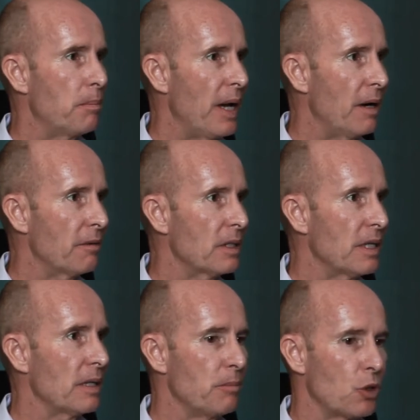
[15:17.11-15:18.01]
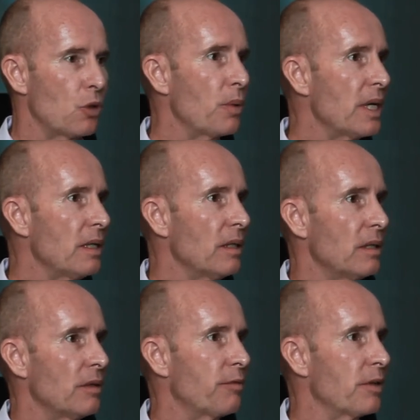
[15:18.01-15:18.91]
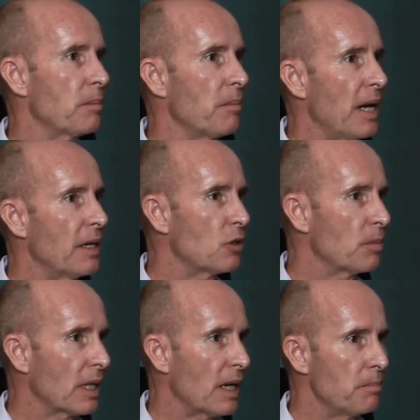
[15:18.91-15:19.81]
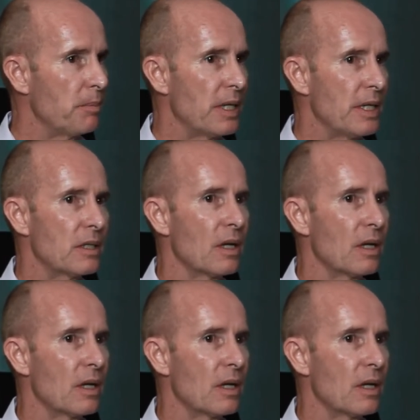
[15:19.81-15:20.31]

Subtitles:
parity between the different management companies